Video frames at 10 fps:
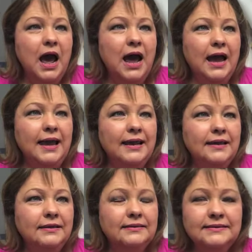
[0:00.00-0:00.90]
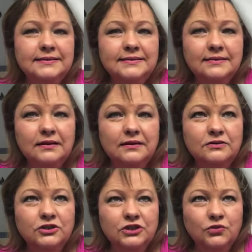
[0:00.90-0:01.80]
I, this is
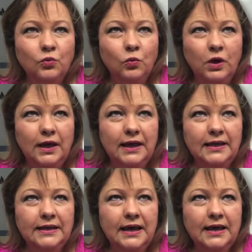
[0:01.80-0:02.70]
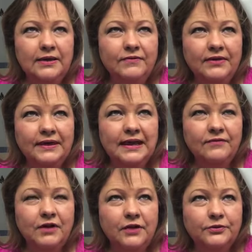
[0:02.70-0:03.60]
just one of, I think
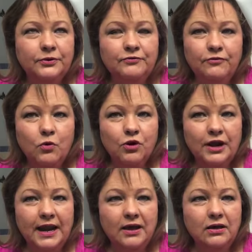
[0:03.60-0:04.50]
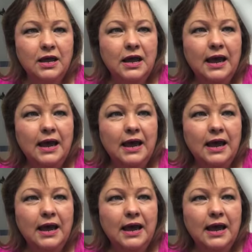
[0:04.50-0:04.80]
I've gone through four now.